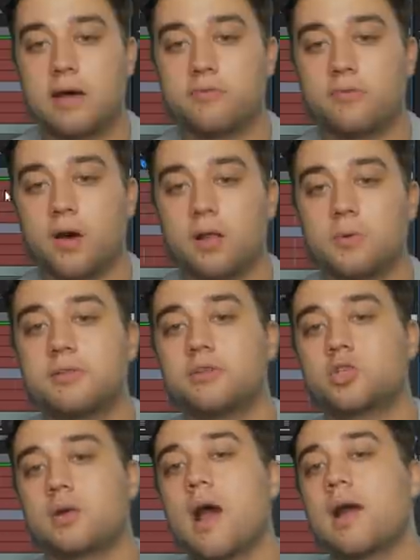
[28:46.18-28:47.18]
now follow with the
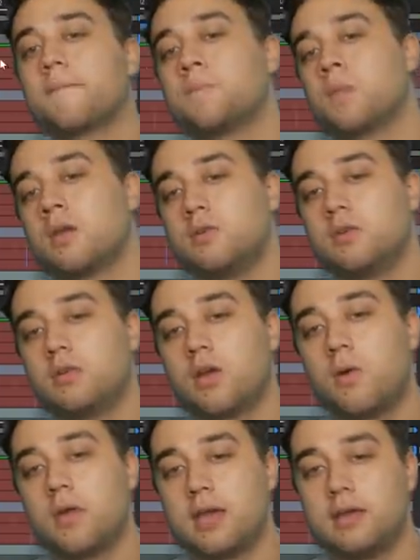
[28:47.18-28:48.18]
track. You can
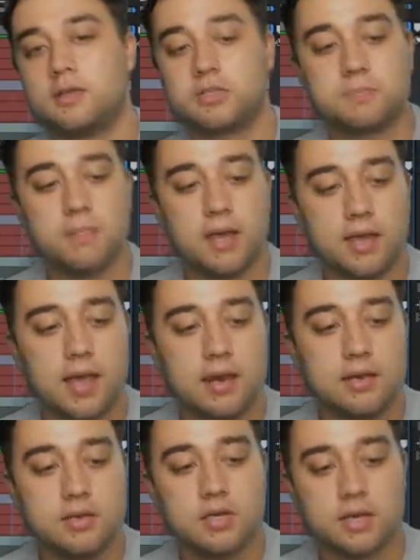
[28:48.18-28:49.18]
go in and just make
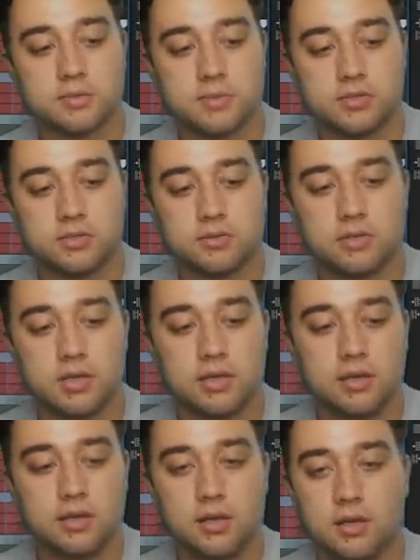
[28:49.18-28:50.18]
any adjustments you
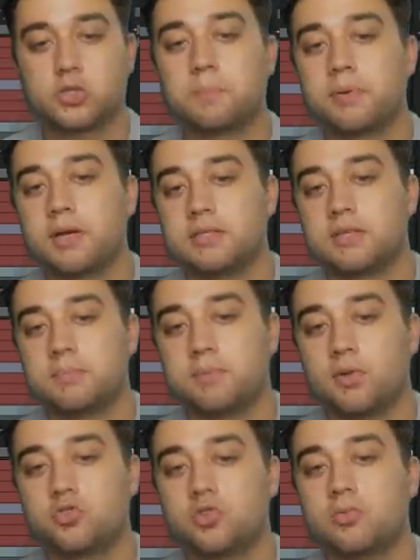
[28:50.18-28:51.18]
need. So pretty
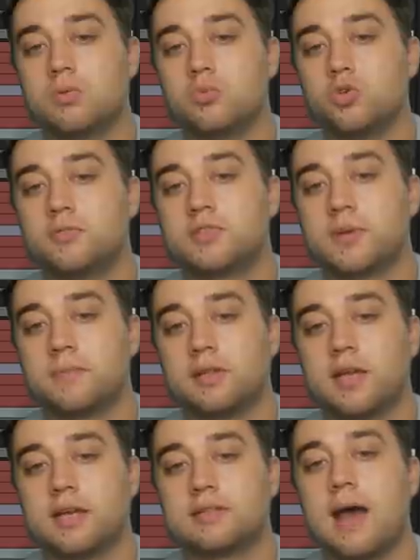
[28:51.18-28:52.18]
simple to remove
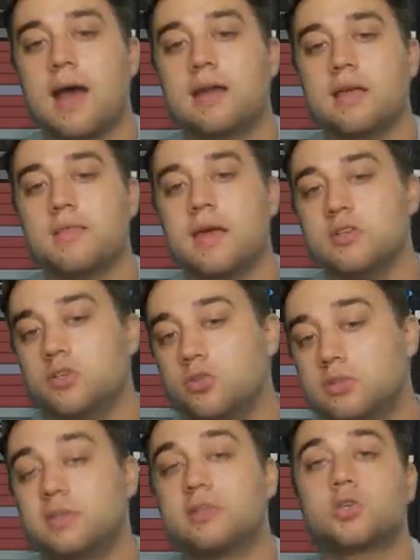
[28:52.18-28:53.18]
something like that and then
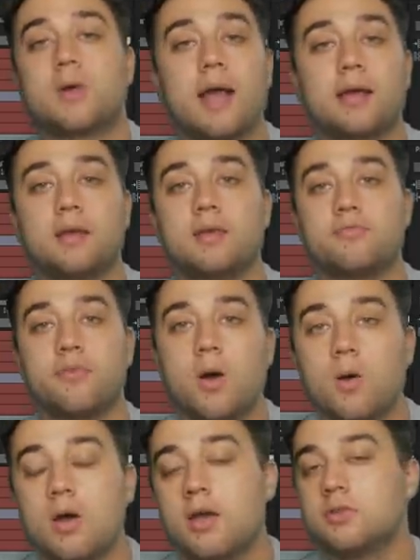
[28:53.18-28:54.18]
using the tracking
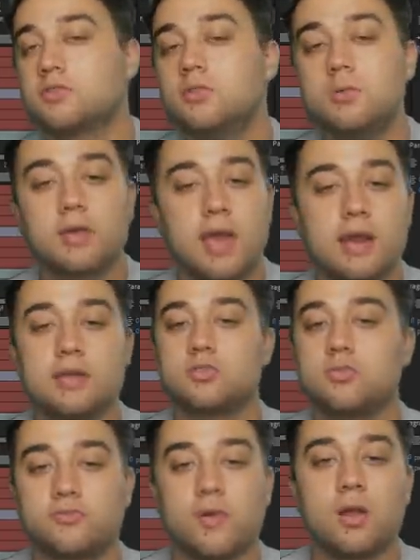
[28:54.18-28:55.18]
info to get it
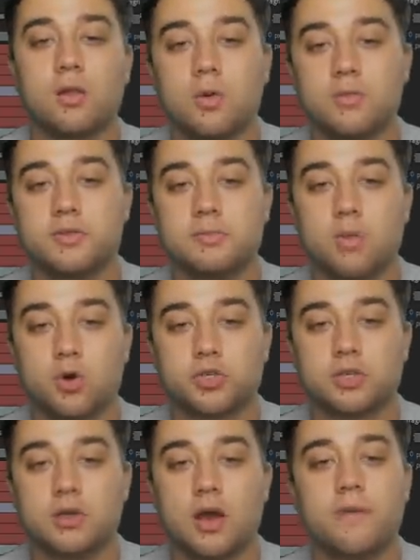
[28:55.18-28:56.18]
to follow the
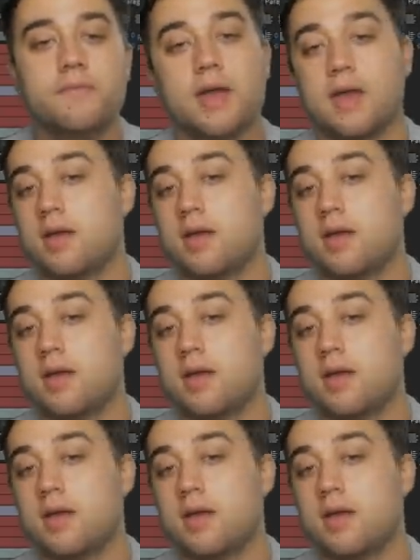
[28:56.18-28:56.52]
motion of the